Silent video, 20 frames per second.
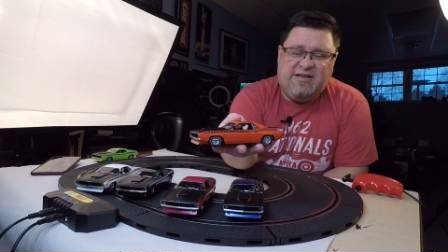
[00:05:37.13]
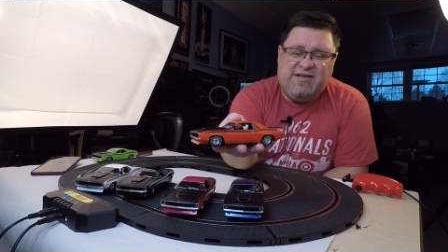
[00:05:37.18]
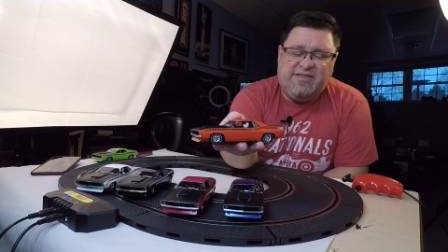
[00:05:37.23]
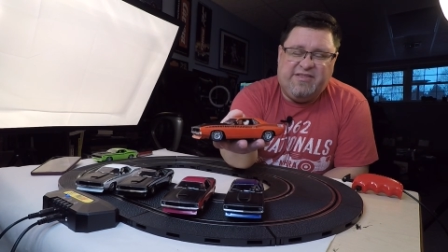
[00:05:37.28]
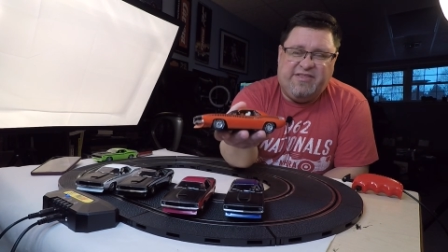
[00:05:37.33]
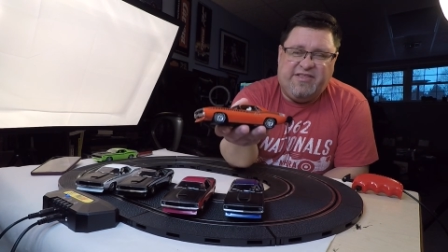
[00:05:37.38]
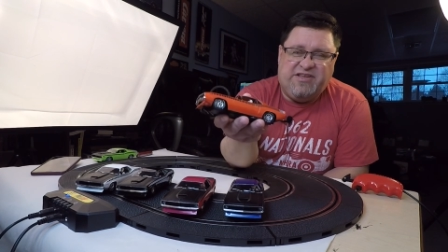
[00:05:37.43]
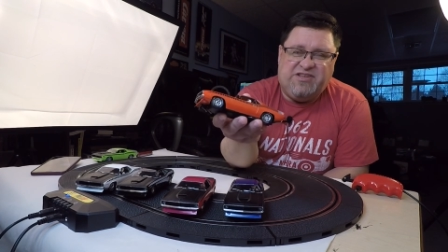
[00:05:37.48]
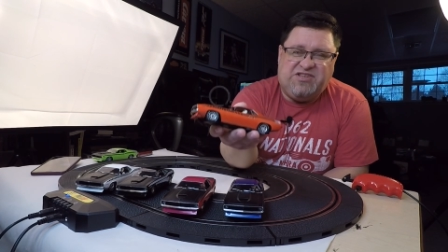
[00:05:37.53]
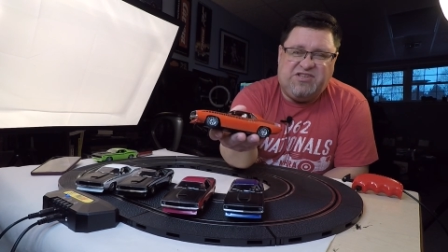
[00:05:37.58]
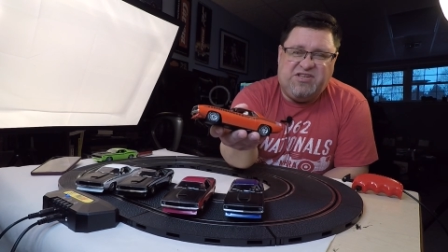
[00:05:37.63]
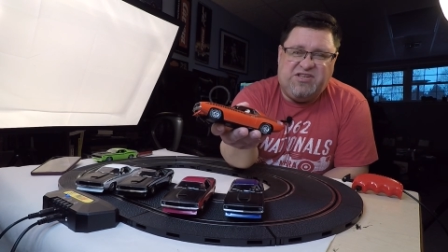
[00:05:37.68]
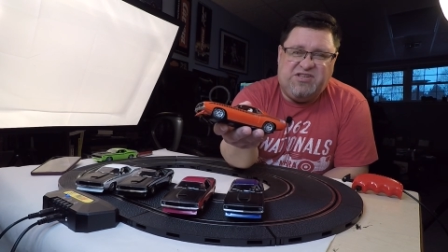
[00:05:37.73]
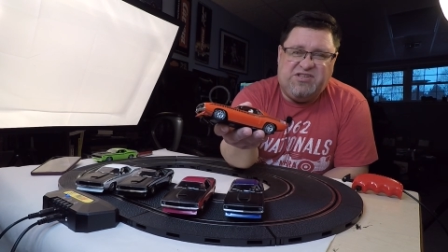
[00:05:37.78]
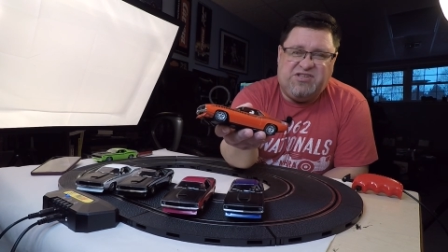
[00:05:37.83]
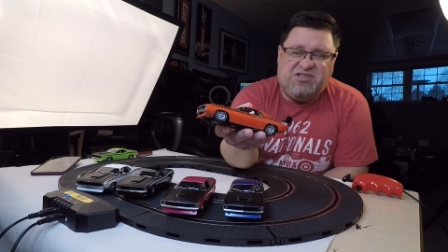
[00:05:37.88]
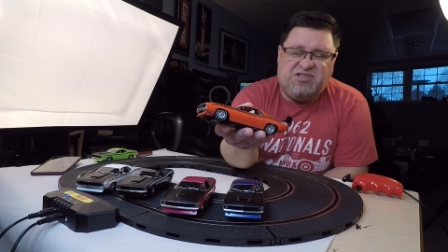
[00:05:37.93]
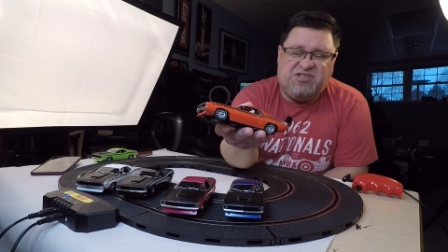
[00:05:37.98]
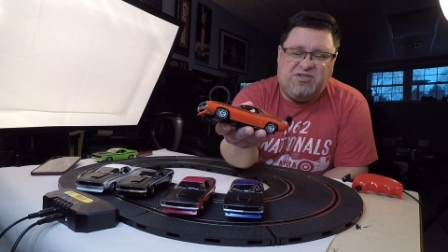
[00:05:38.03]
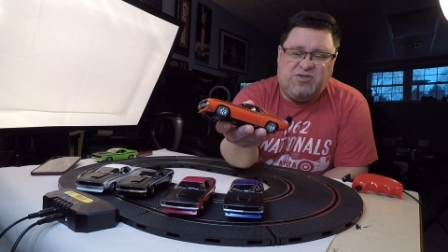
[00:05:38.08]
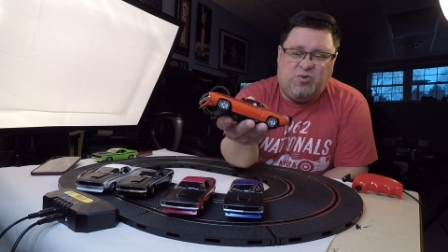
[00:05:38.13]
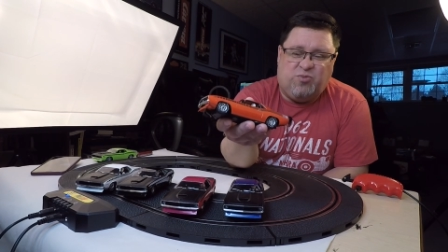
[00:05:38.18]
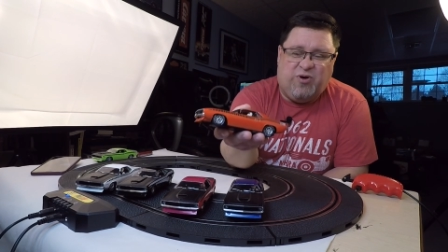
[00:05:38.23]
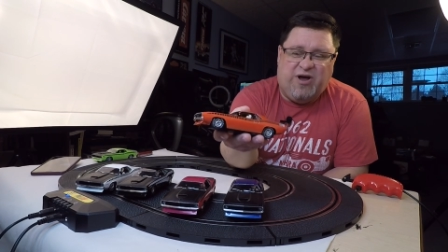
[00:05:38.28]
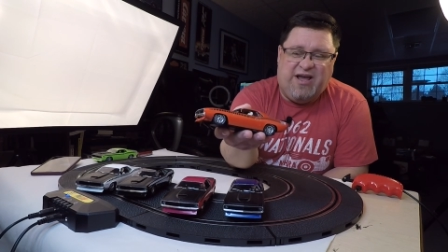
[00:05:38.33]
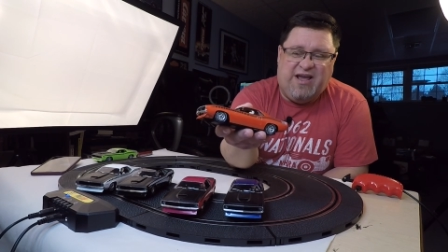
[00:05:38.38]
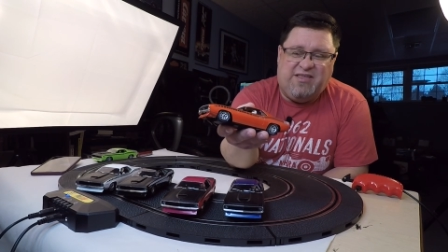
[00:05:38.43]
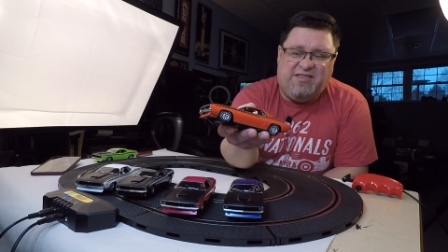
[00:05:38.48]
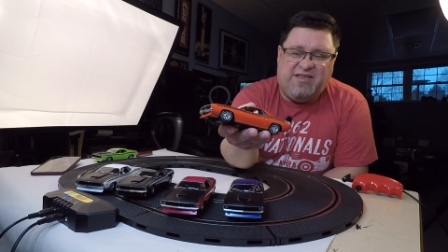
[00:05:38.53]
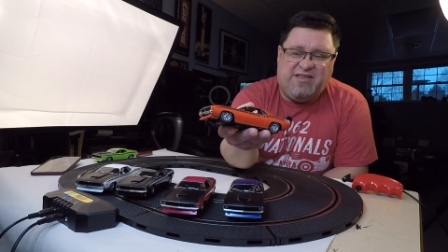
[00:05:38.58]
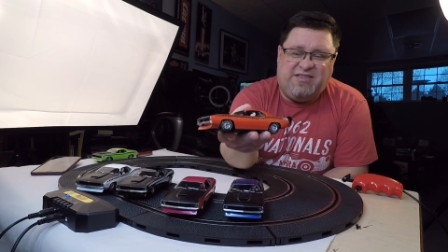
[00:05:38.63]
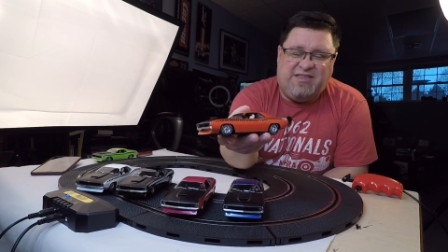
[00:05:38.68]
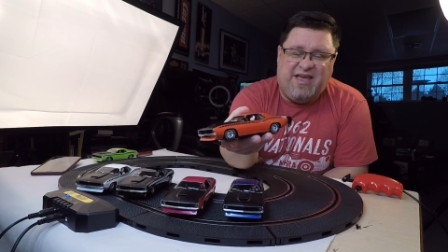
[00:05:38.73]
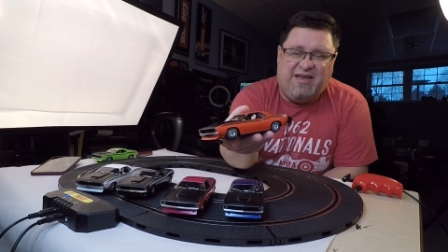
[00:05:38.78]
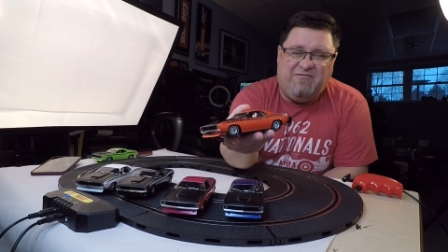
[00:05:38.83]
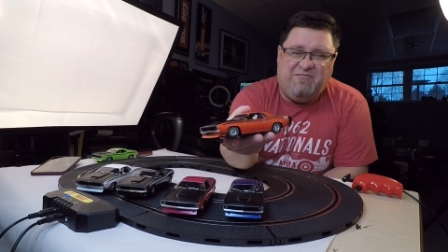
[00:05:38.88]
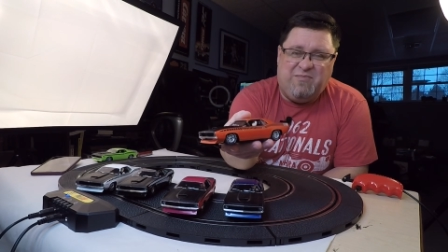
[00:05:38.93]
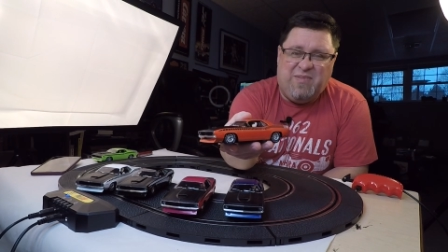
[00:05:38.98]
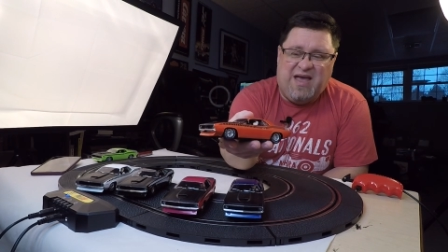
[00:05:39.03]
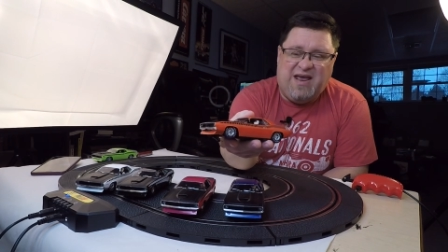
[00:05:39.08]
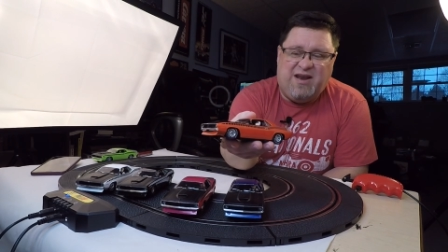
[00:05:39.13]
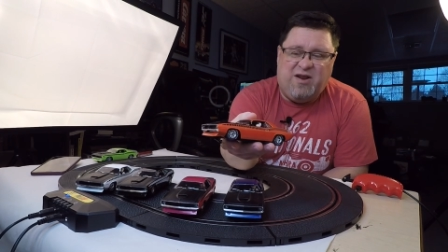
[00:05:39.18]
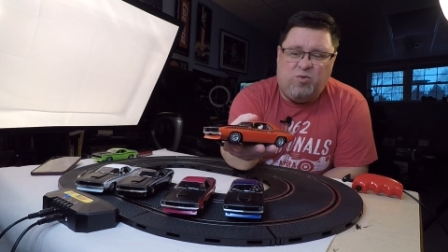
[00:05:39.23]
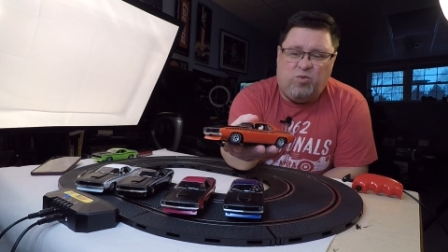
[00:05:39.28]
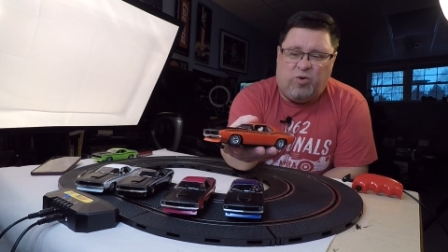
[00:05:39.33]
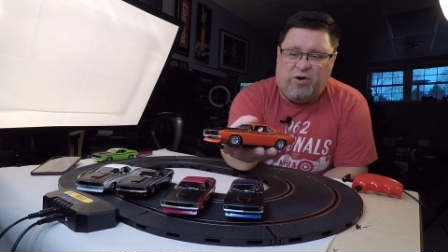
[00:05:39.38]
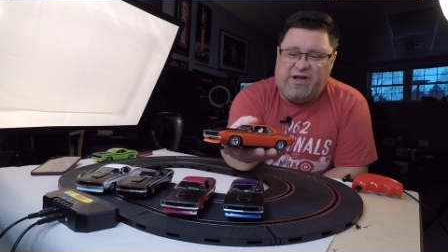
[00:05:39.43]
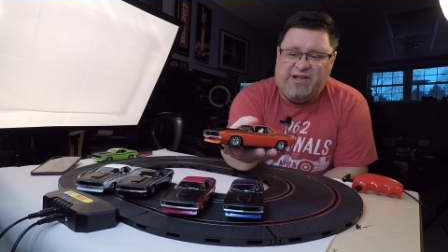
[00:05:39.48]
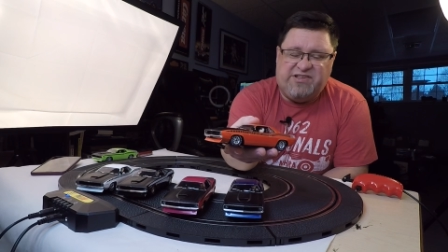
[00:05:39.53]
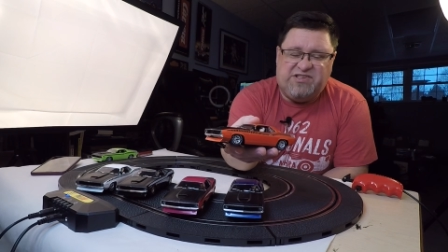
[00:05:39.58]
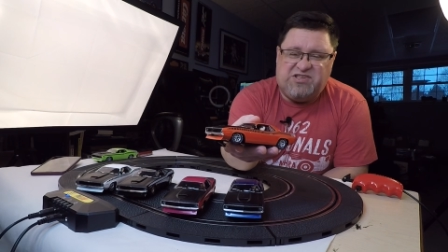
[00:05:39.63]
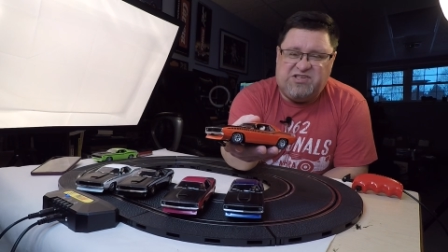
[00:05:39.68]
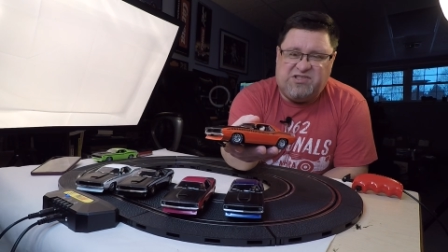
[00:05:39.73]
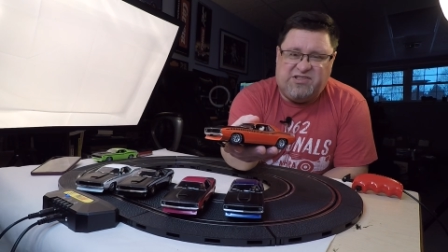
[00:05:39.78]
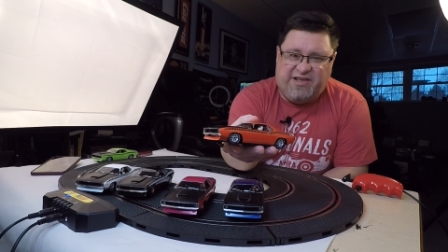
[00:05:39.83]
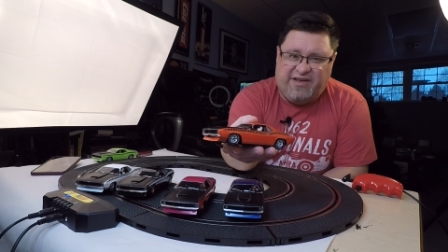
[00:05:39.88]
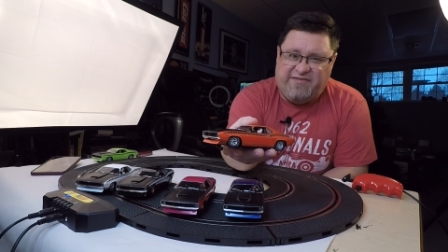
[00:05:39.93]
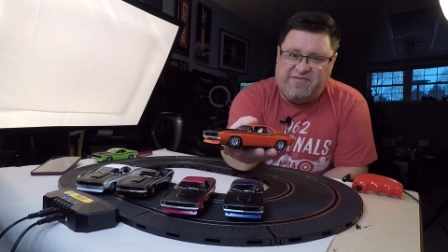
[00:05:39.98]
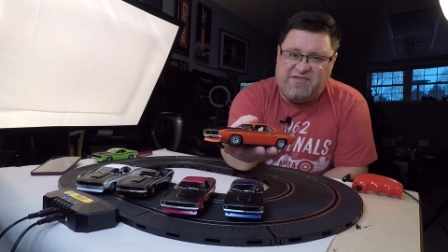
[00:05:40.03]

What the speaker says: this is the way that they've made it once. They've